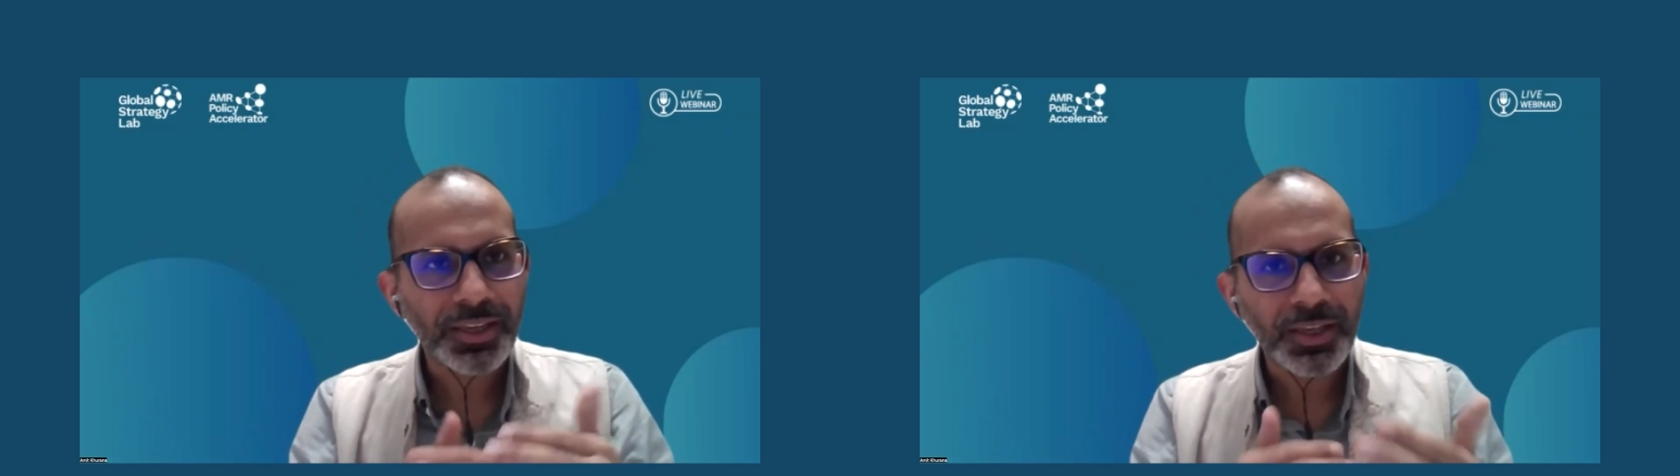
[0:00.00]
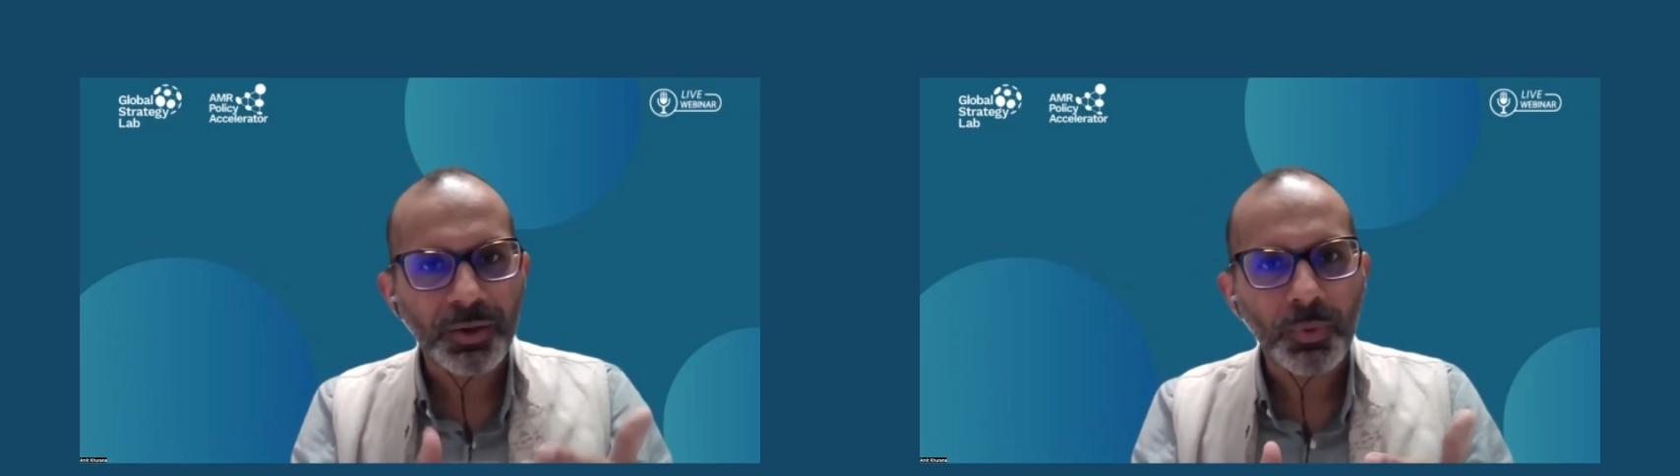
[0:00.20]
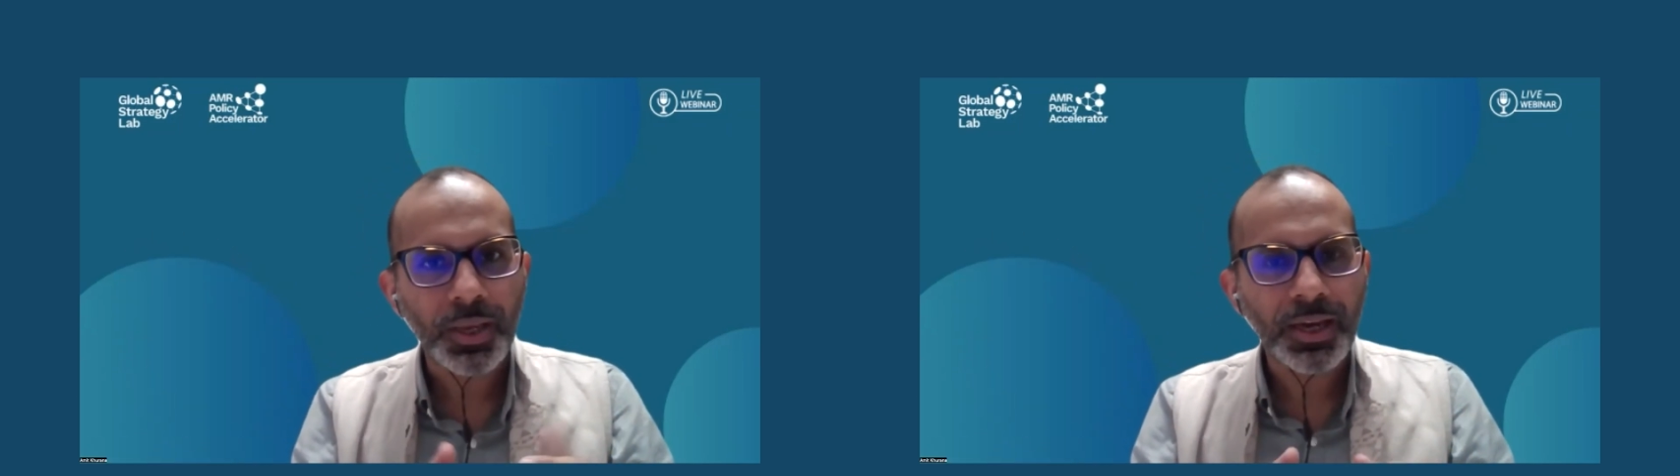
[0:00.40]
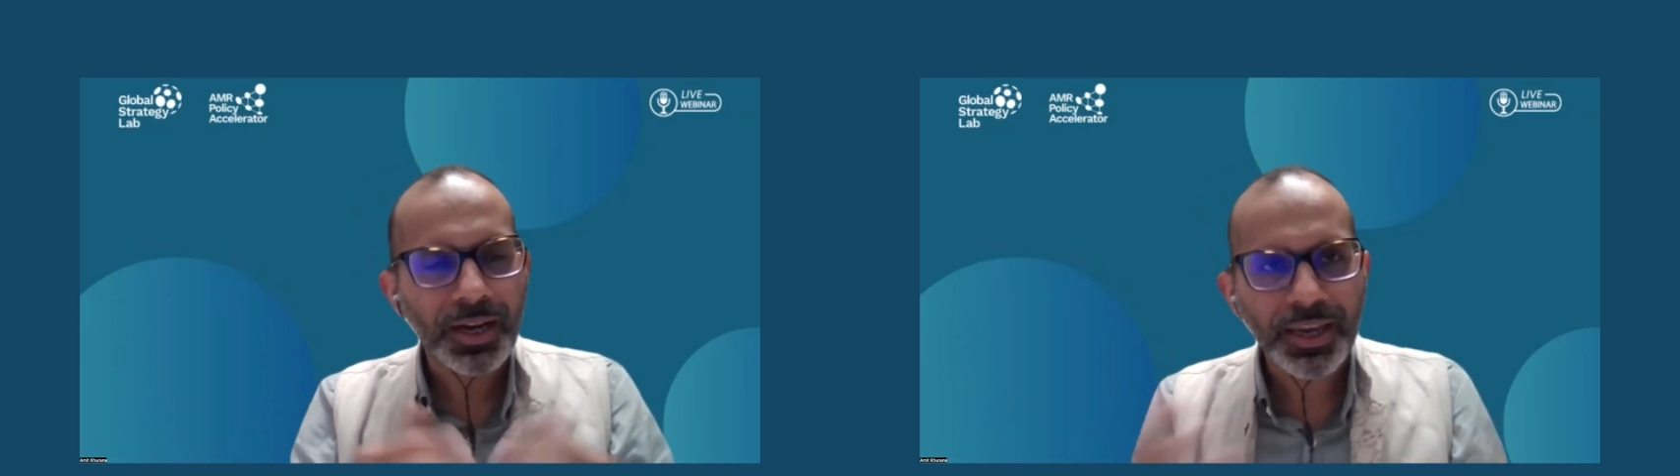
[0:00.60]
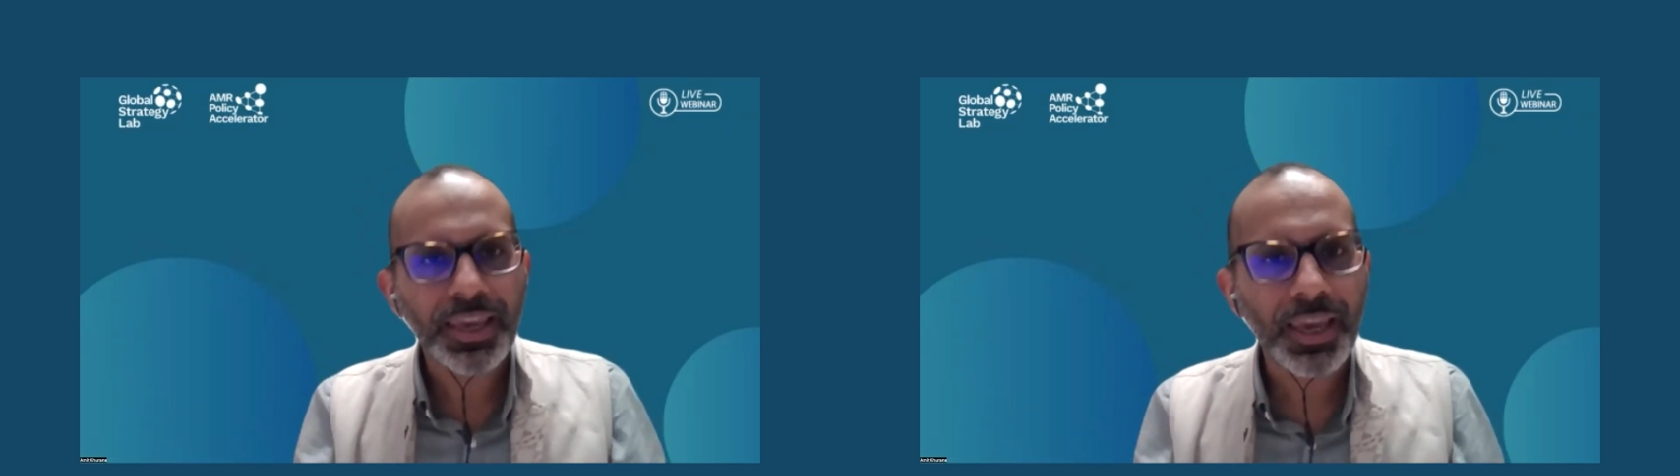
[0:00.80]
in a way,
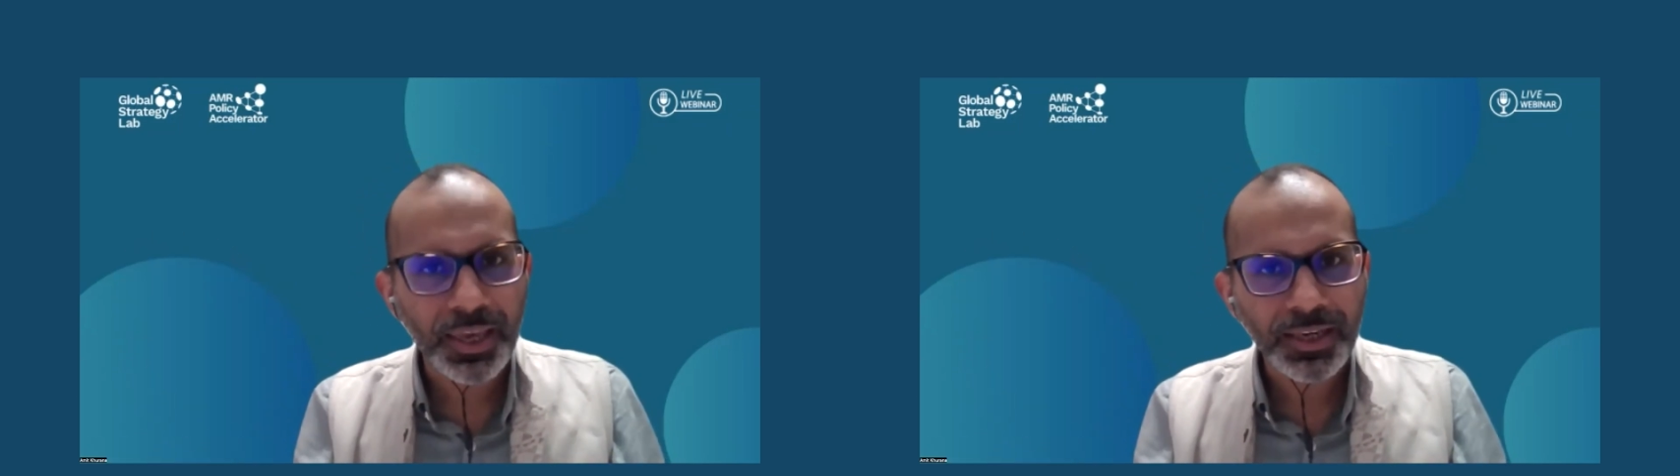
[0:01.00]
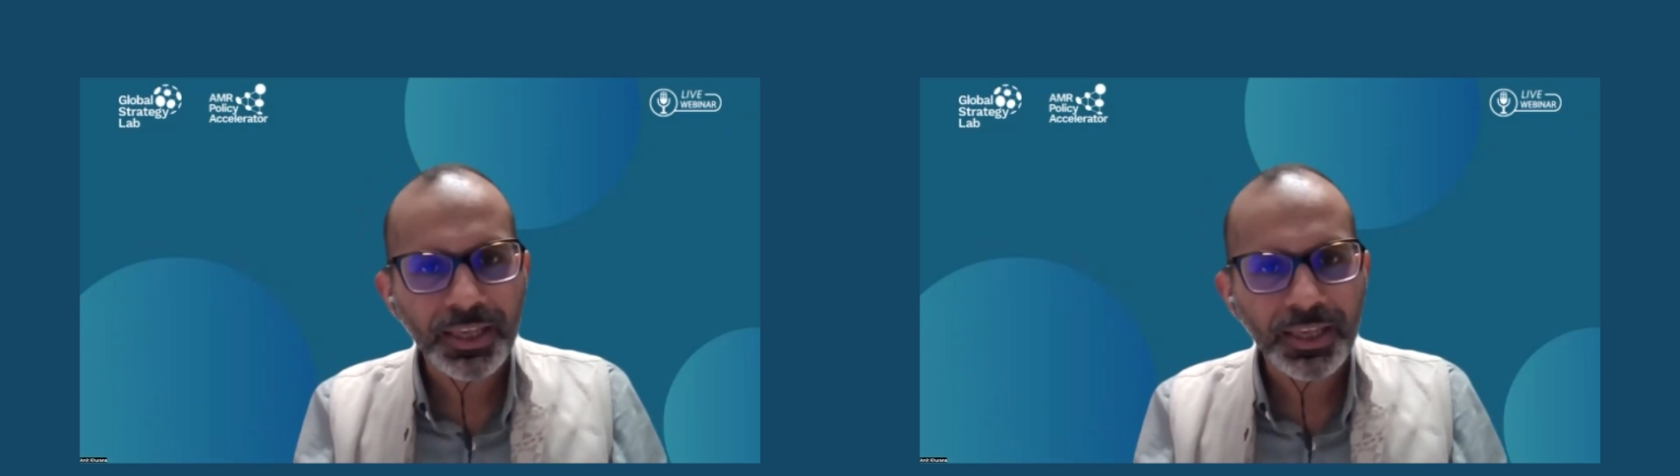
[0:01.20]
again,